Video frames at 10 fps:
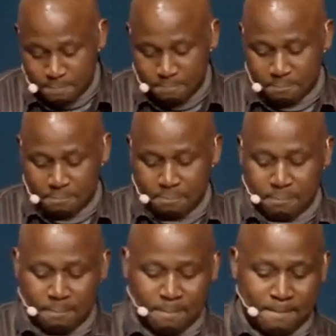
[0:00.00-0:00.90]

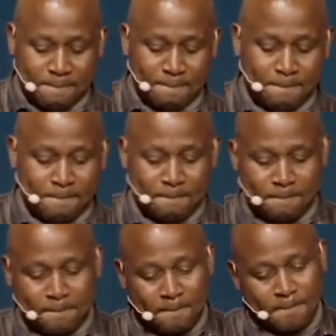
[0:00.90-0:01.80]

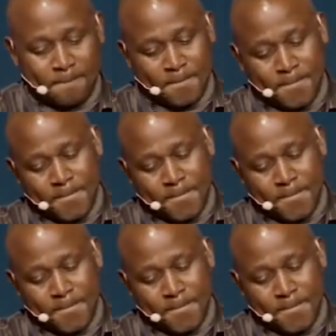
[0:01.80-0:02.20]
Nobody speaks.